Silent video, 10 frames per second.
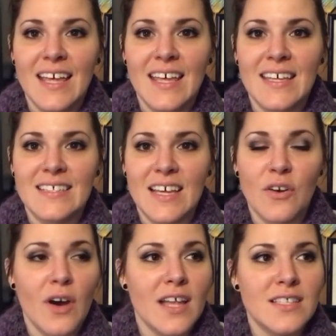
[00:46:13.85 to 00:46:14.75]
he said,
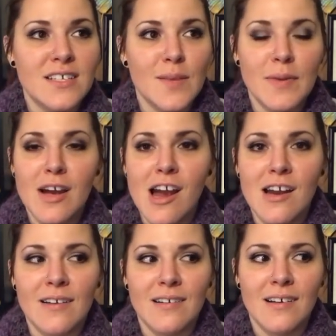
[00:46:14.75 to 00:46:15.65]
go ahead and start up your
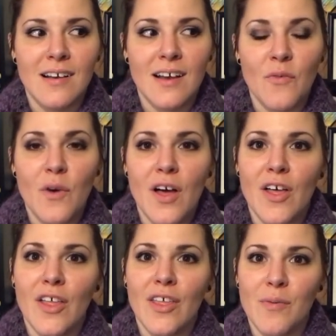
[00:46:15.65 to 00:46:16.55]
car.
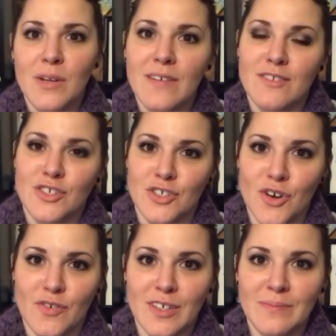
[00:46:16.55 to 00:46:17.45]
Well, it wouldn't even turn
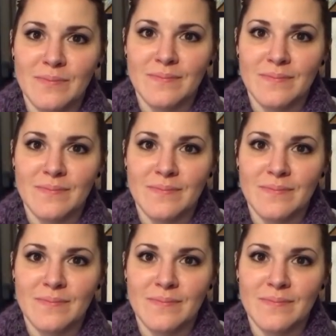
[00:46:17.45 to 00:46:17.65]
over